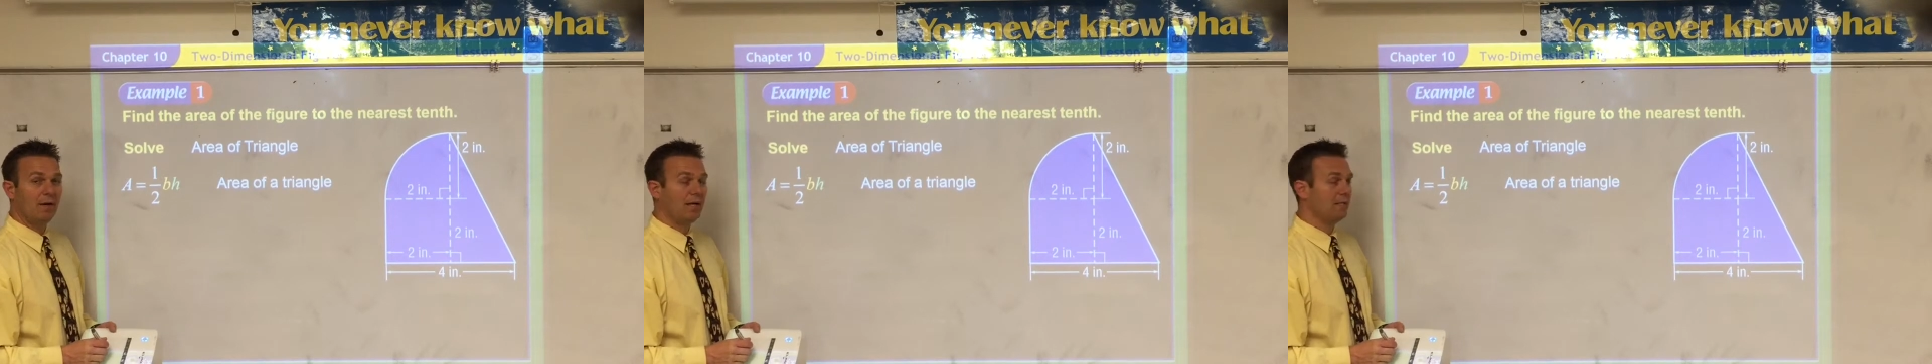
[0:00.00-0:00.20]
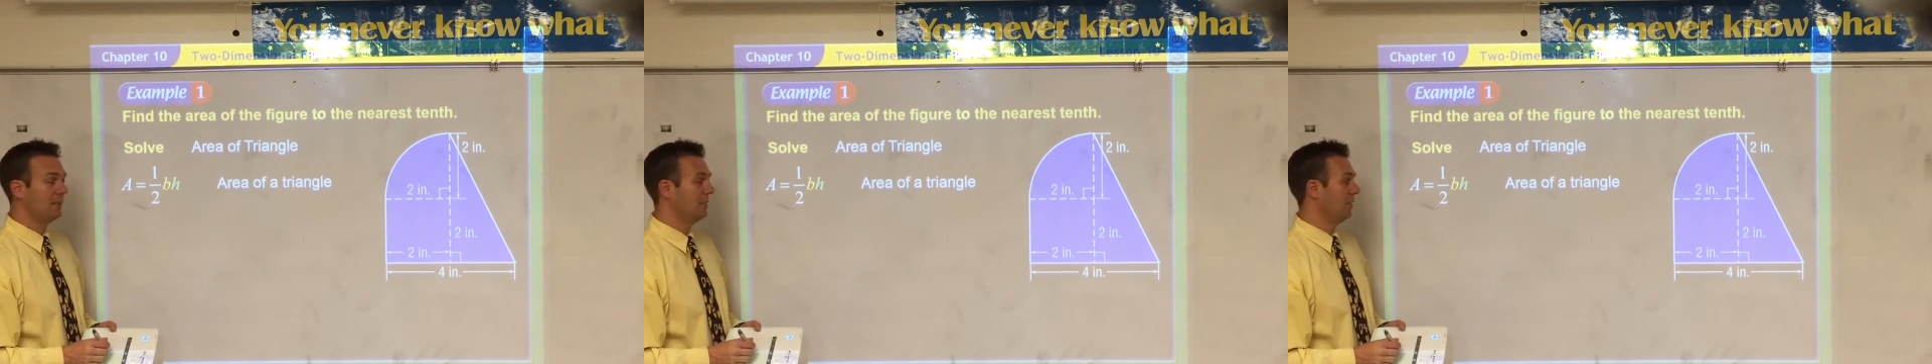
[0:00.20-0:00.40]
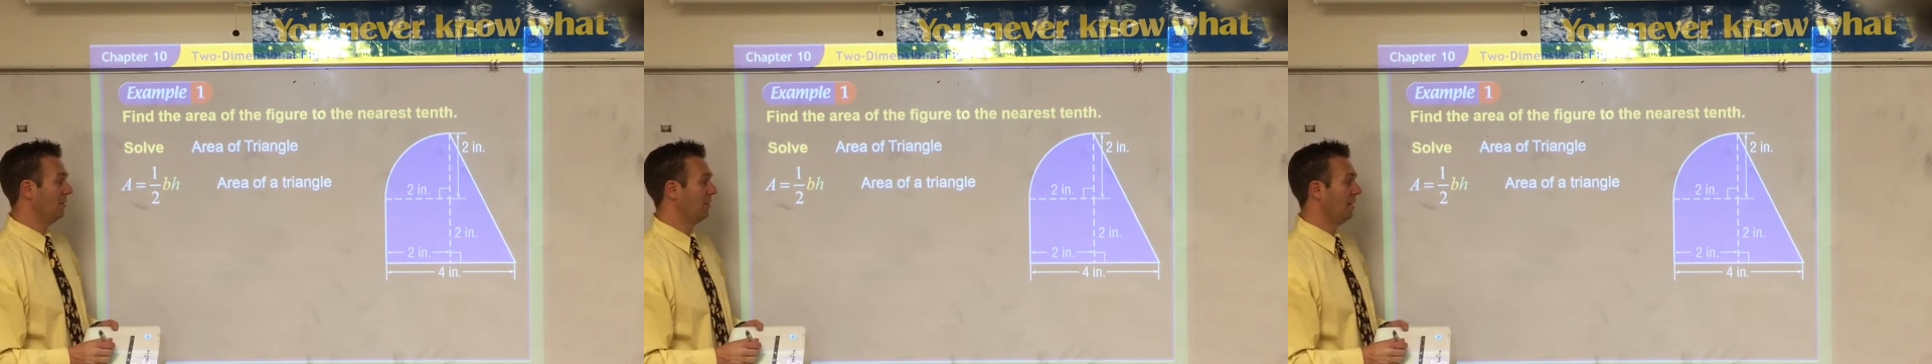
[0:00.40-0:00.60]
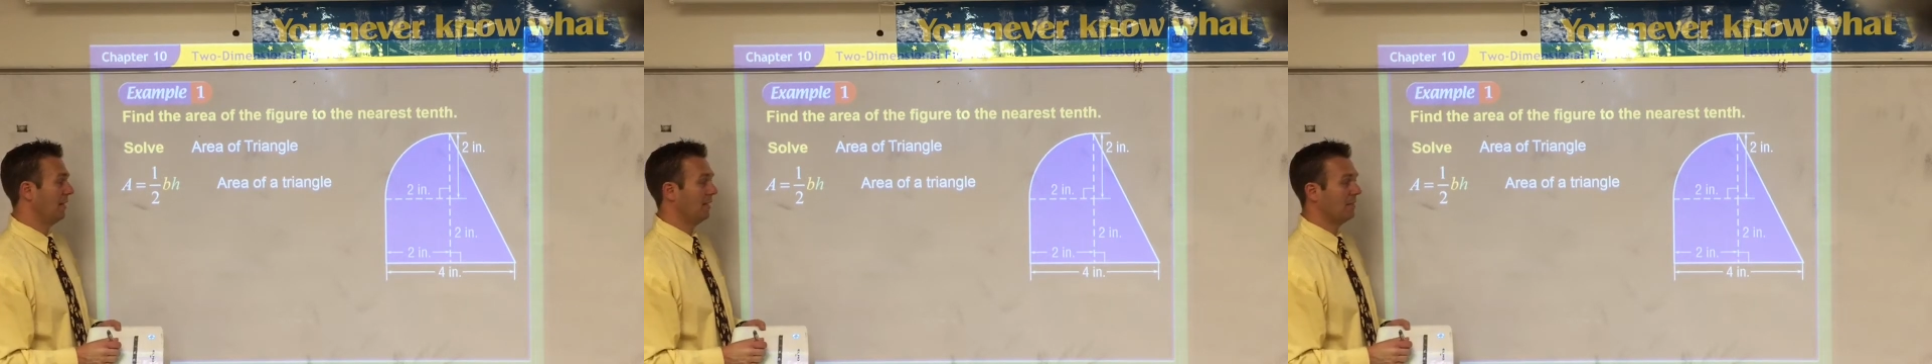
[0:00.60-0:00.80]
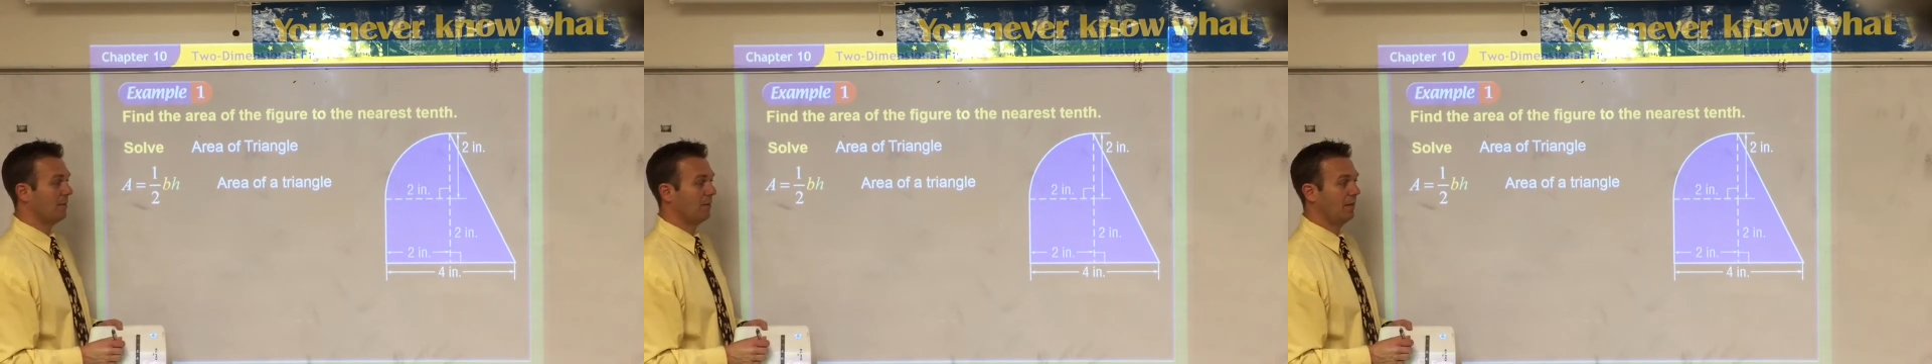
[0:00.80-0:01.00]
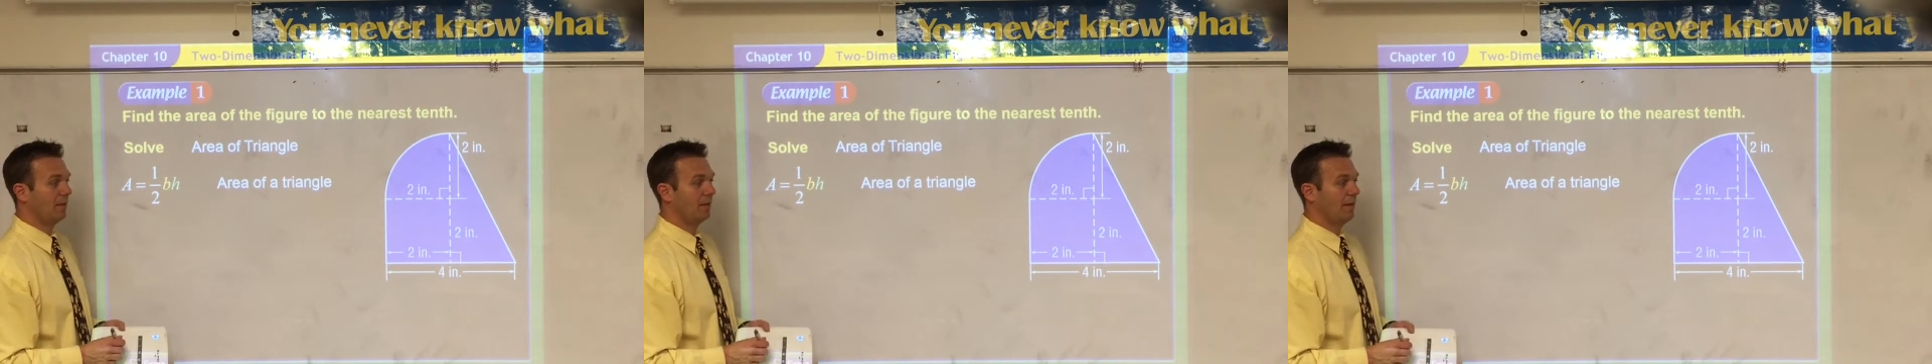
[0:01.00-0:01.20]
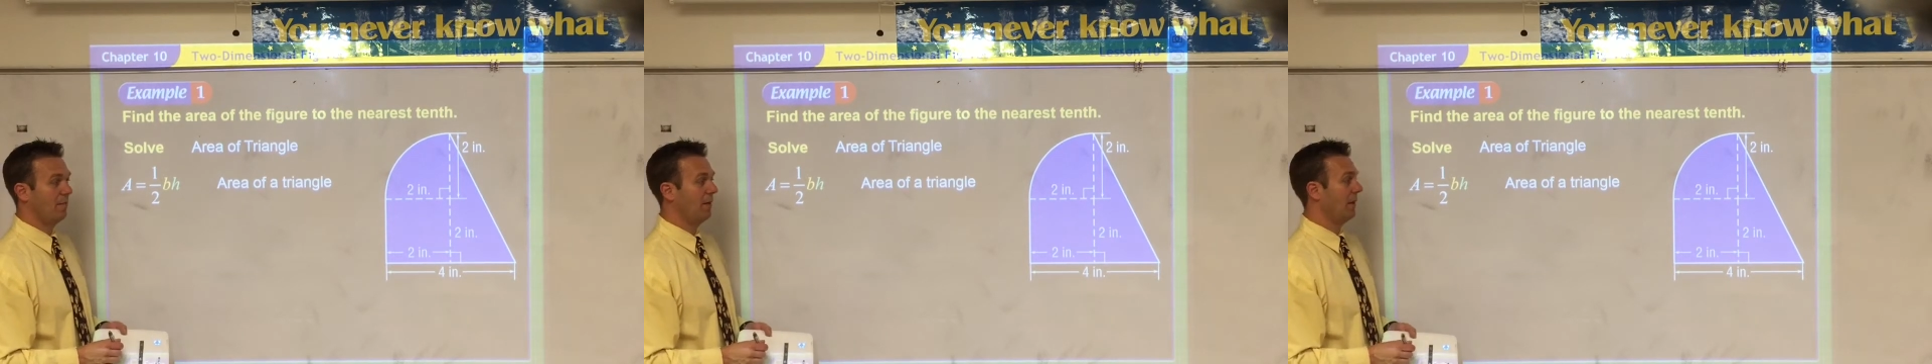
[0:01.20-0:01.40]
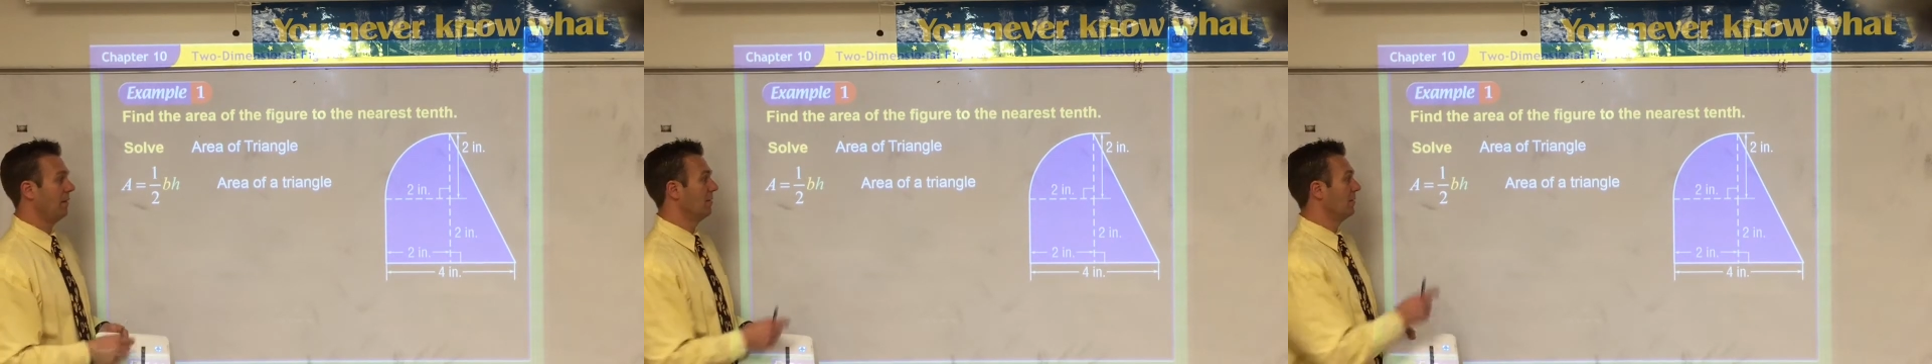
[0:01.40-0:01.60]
by 2. I like to write that better.